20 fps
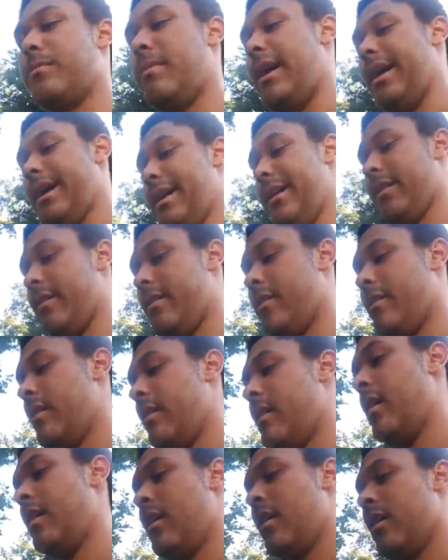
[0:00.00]
my
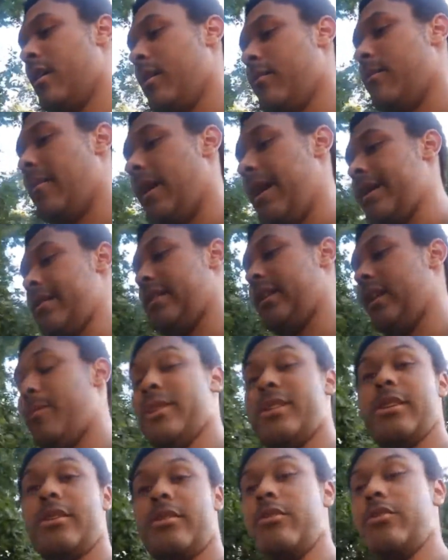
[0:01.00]

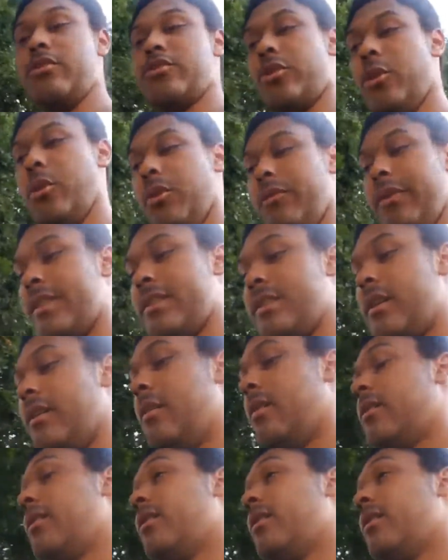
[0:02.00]
limited control of it.